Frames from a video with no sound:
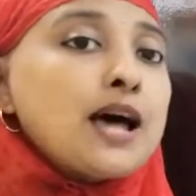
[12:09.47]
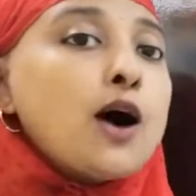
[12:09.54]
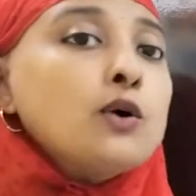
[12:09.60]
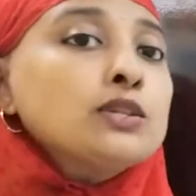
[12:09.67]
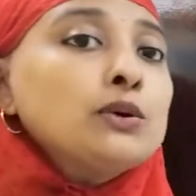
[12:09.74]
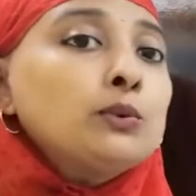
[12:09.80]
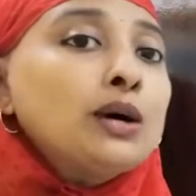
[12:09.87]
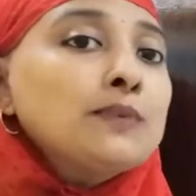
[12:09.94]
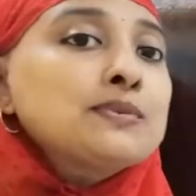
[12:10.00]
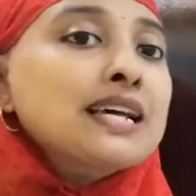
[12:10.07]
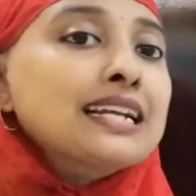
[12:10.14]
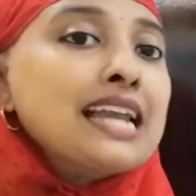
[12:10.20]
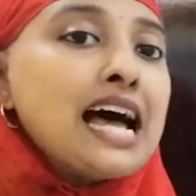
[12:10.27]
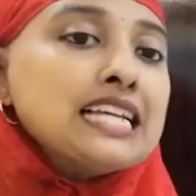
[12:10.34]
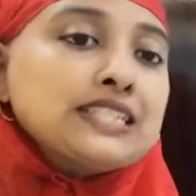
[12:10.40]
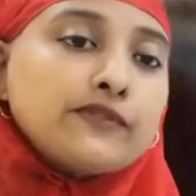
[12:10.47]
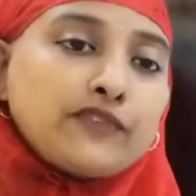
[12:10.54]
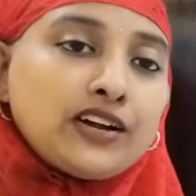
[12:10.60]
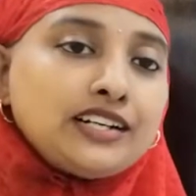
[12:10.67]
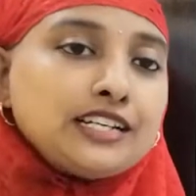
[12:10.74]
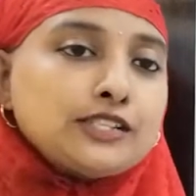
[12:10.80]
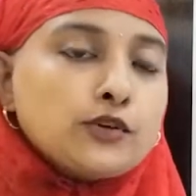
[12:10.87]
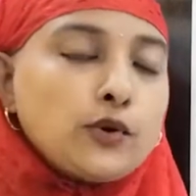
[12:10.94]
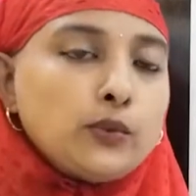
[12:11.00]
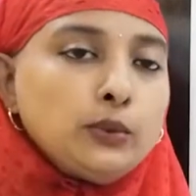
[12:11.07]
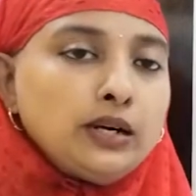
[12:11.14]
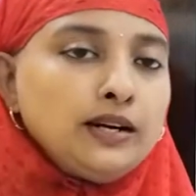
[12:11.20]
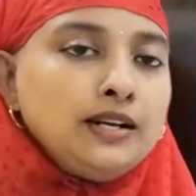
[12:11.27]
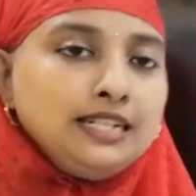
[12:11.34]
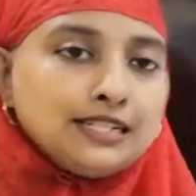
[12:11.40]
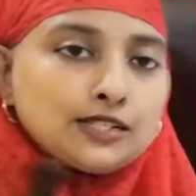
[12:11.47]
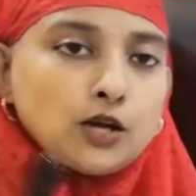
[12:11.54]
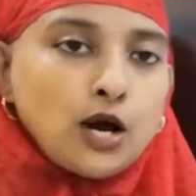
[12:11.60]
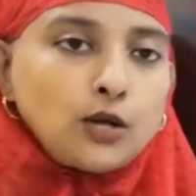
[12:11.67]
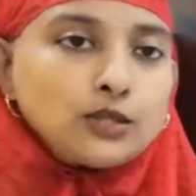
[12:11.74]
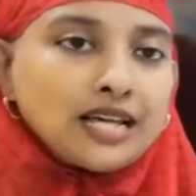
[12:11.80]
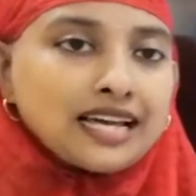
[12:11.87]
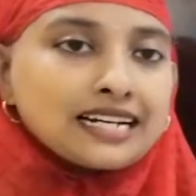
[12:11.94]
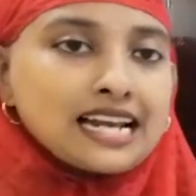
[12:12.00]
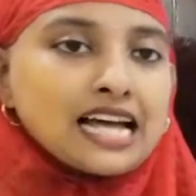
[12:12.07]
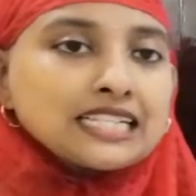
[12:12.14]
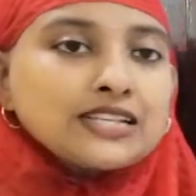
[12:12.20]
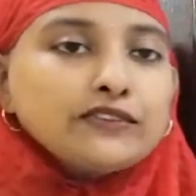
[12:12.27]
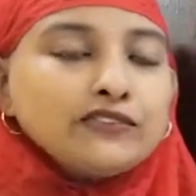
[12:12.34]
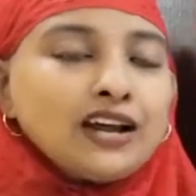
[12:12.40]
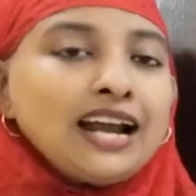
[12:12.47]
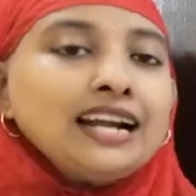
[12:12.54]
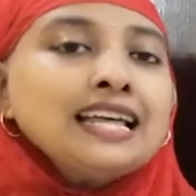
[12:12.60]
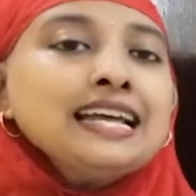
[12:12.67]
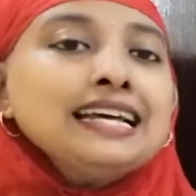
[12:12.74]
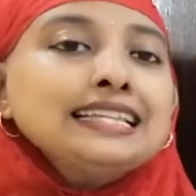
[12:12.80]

how the verbs are classified is over. So, how they are classified?